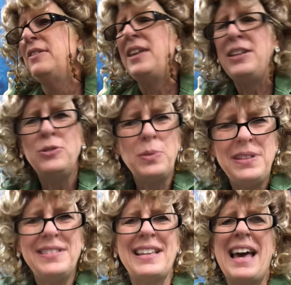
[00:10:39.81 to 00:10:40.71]
things we
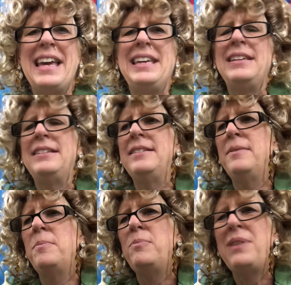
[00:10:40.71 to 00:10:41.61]
say, and
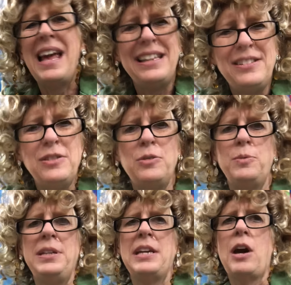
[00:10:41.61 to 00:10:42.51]
places
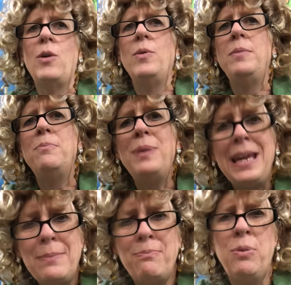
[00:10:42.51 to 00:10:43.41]
we go and
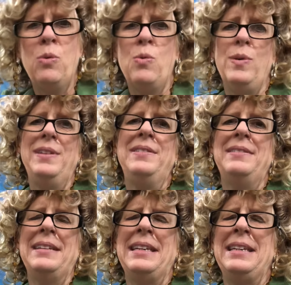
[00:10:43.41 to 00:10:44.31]
people we
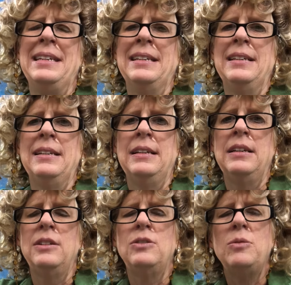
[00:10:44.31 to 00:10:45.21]
see.
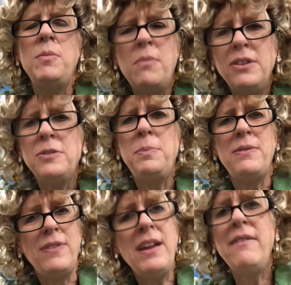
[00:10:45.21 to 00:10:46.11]
So we must be
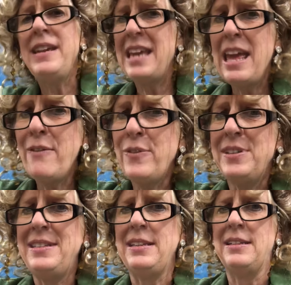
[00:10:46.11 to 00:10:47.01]
very careful,
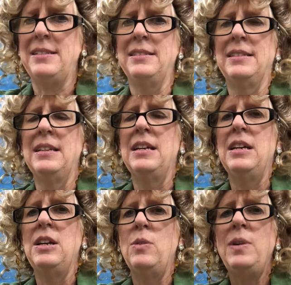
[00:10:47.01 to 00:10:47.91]
dear,
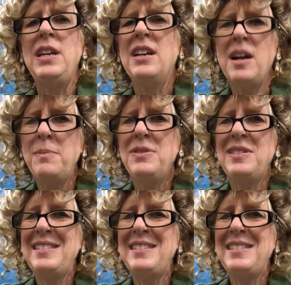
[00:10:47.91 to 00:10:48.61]
when it comes to